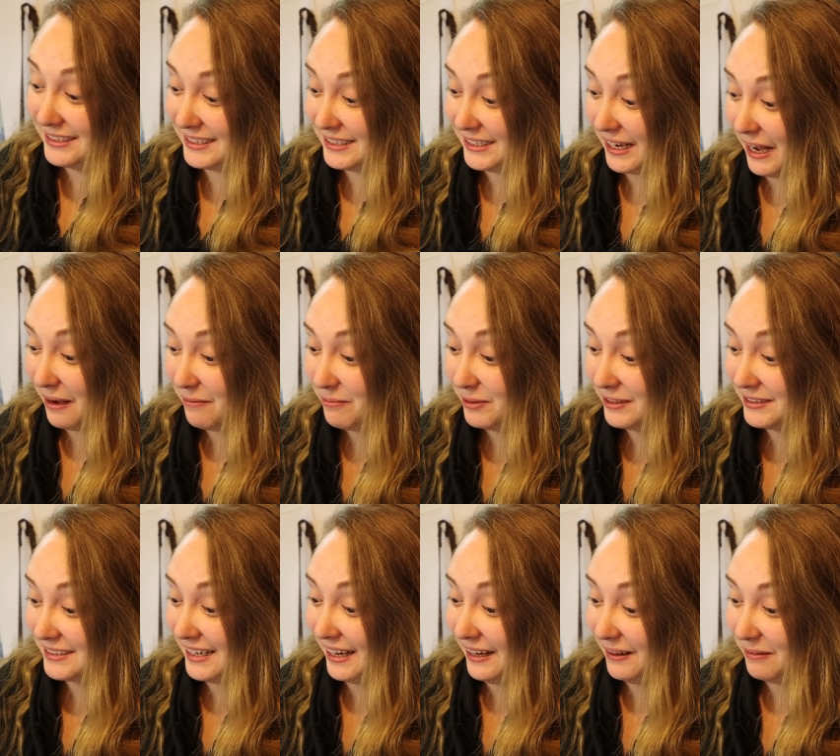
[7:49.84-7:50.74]
time
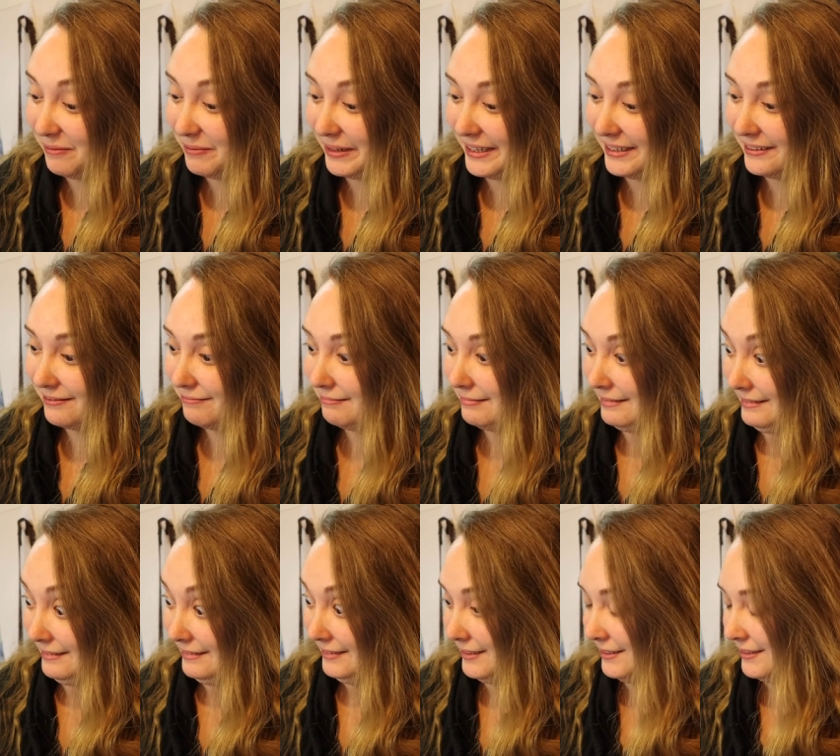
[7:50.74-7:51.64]
will tell, but
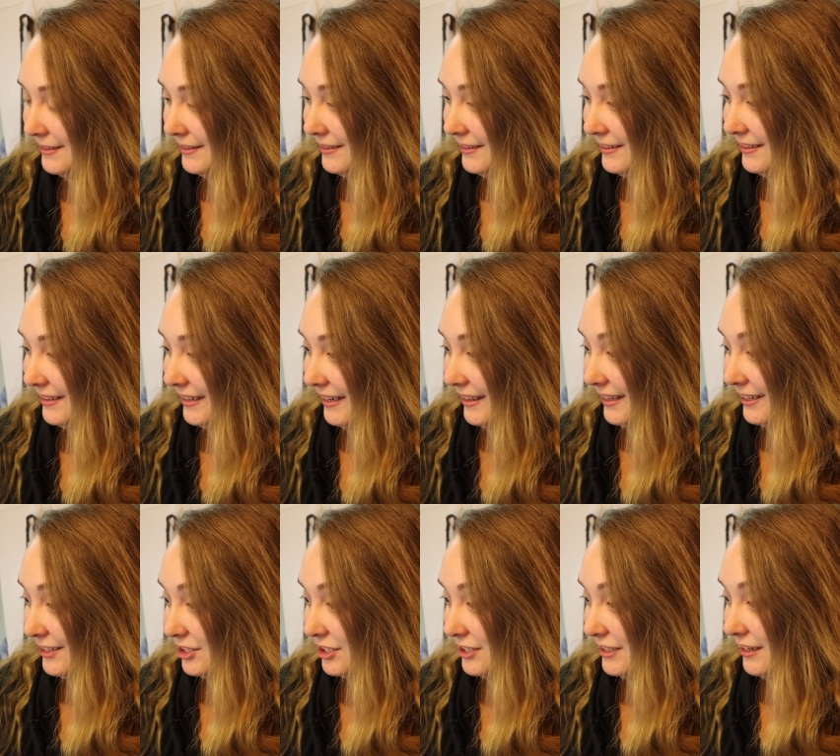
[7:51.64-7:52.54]
I
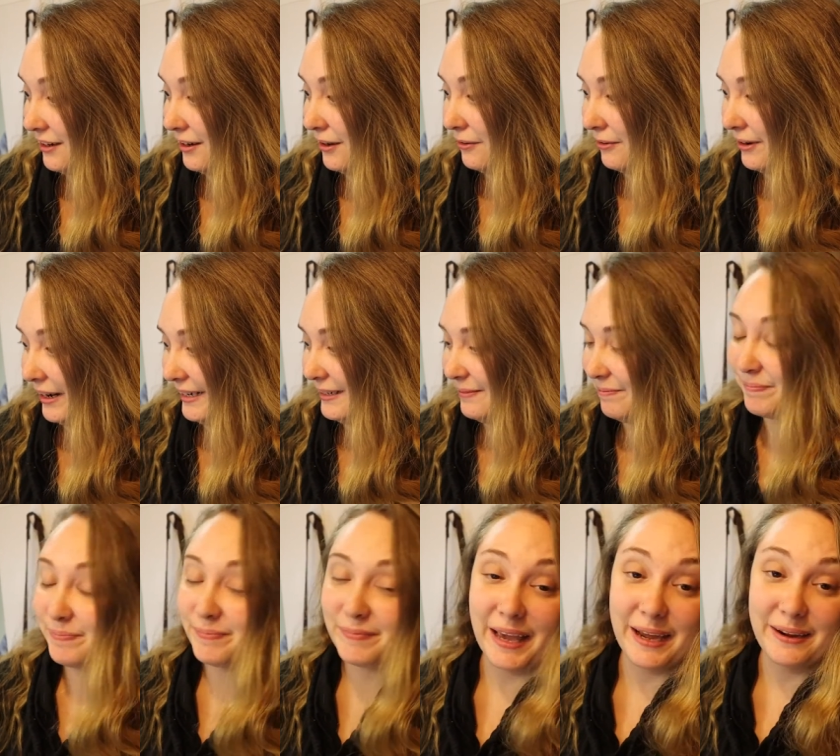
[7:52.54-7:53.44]
think she did all right.
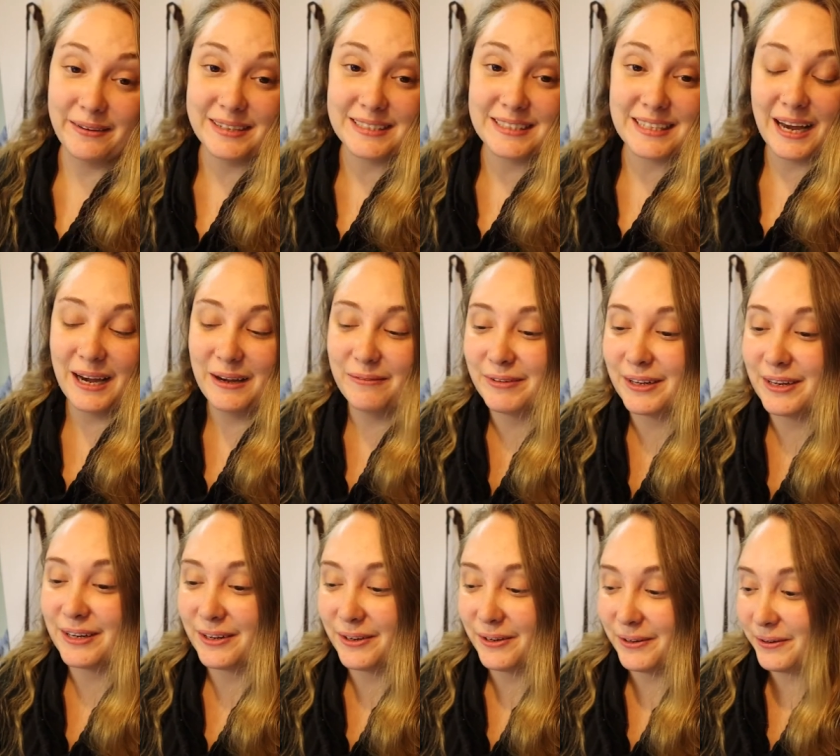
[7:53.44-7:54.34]
Anyways, I'm
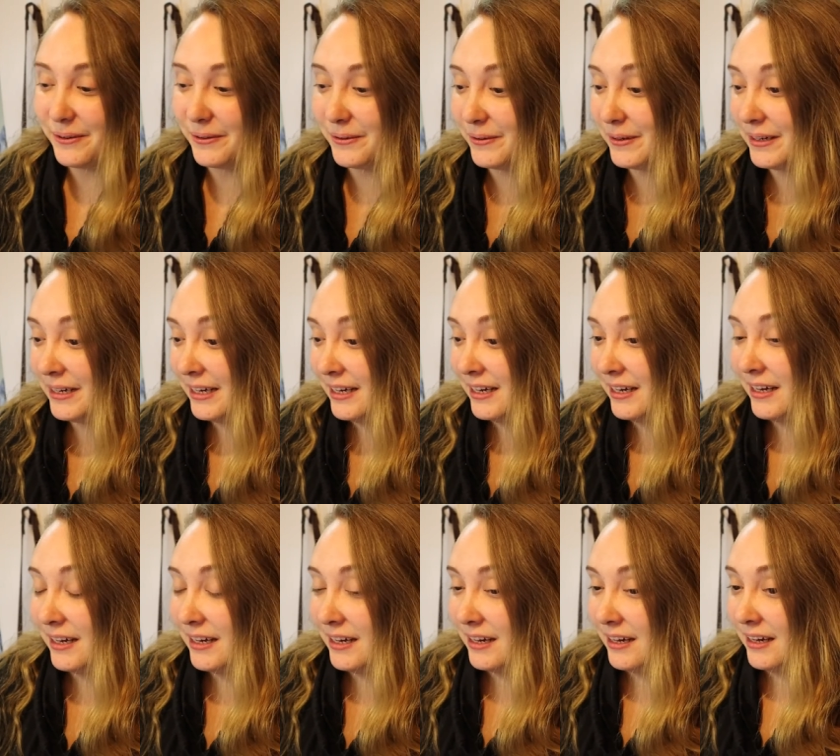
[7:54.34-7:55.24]
gonna go.
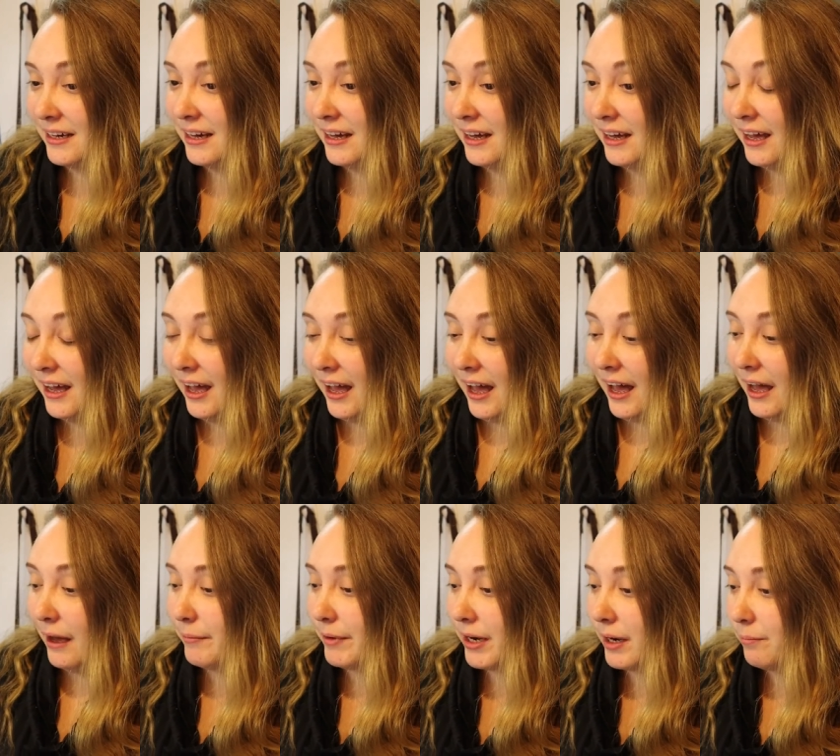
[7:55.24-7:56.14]

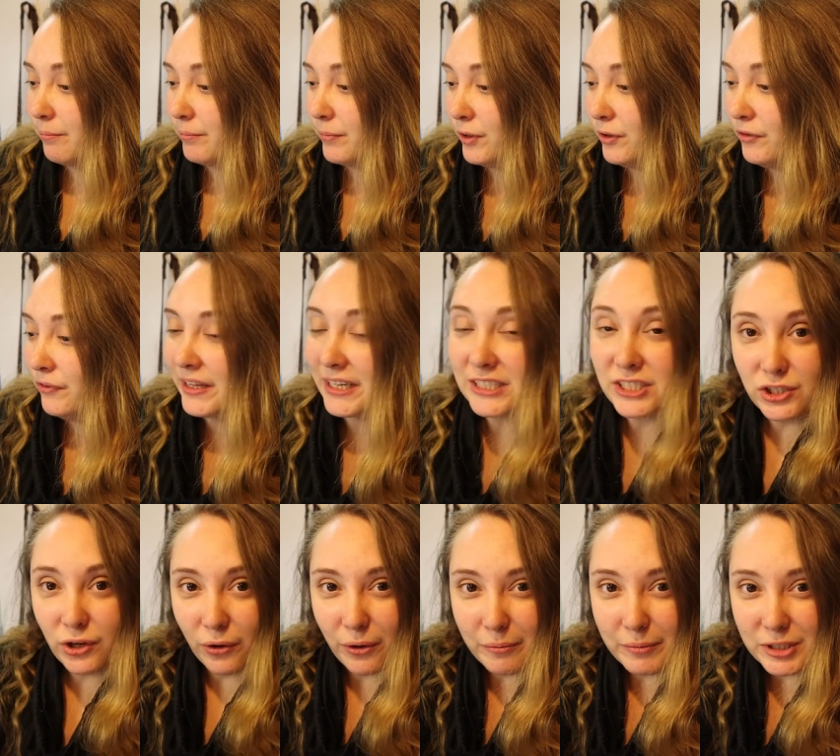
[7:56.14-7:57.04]
I'm gonna move the
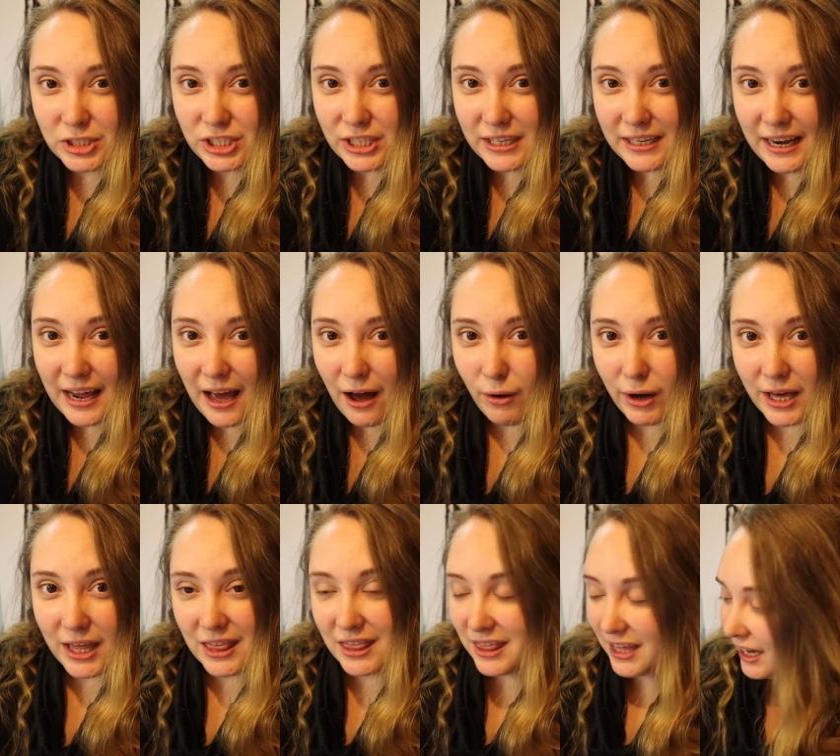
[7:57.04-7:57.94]
sewing machine now,
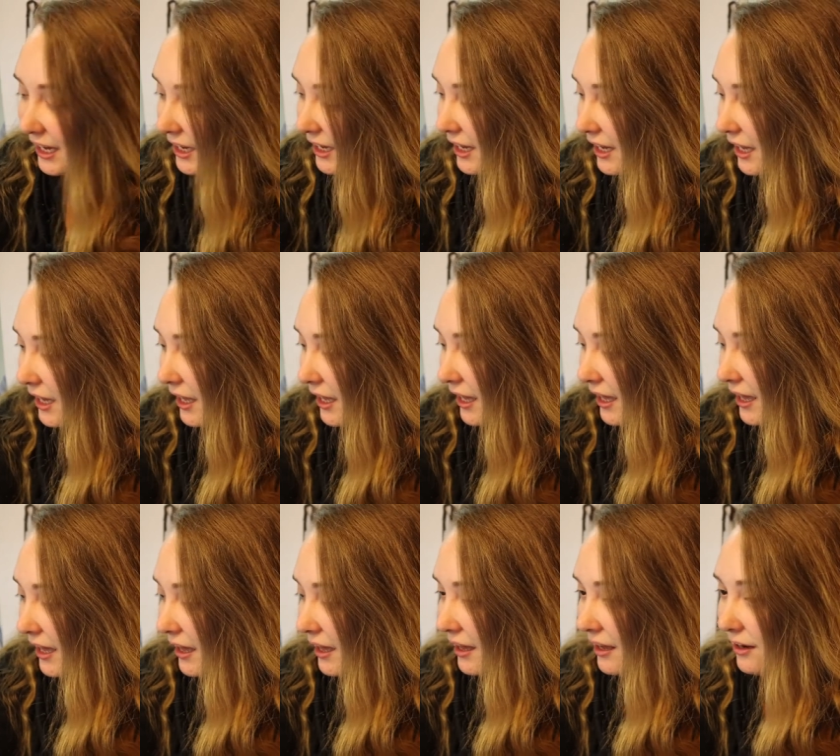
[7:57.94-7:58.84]
I think.
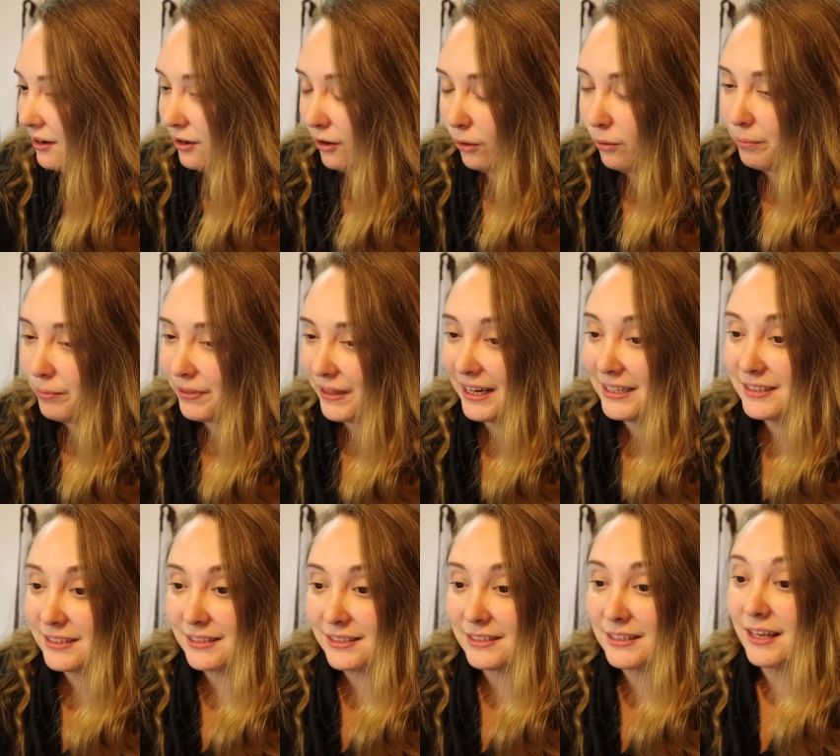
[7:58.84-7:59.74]
Nope,
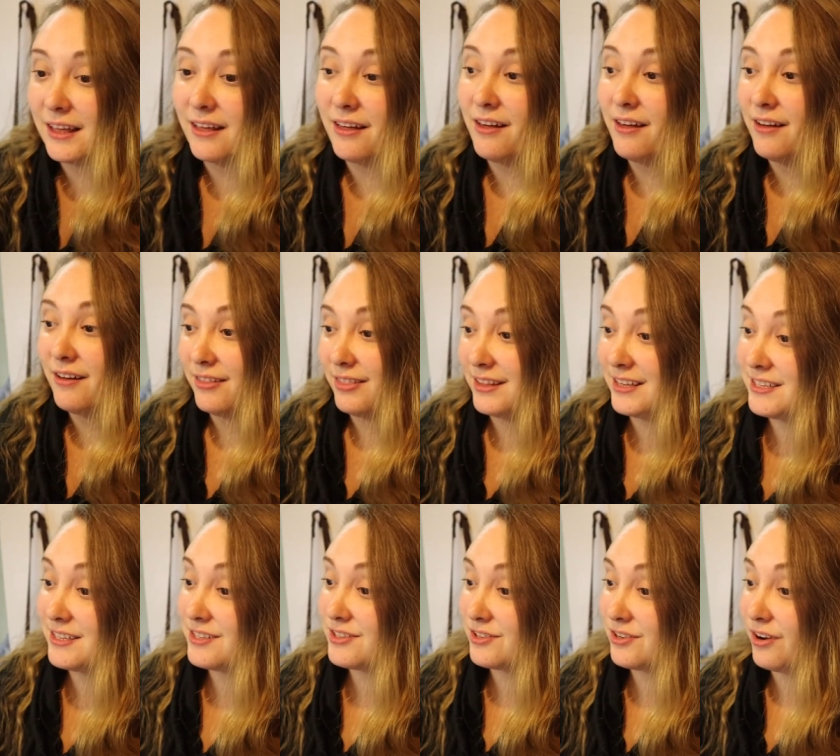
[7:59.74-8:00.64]
that's.
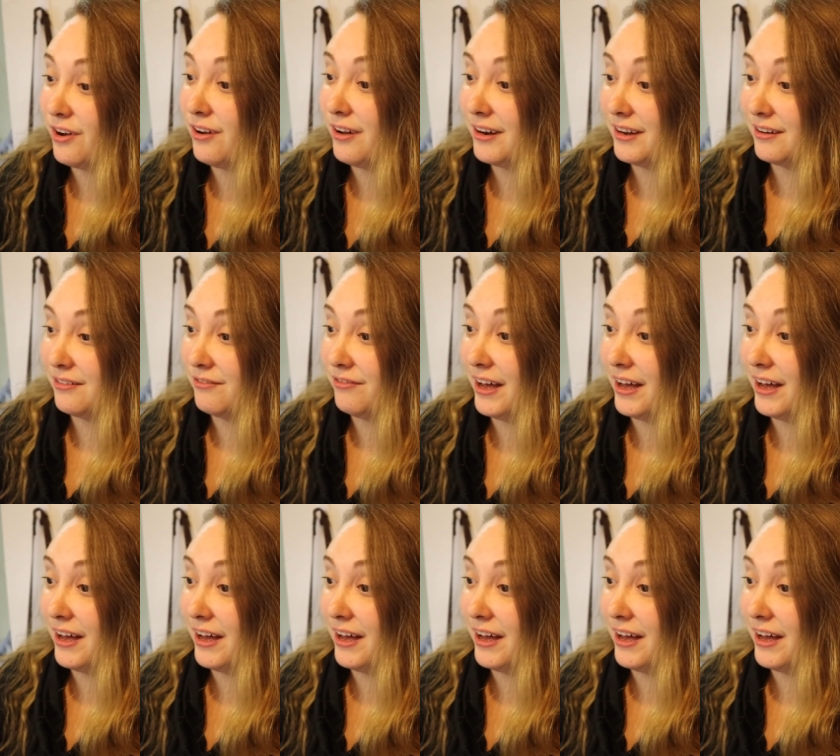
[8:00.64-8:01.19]
This is not, in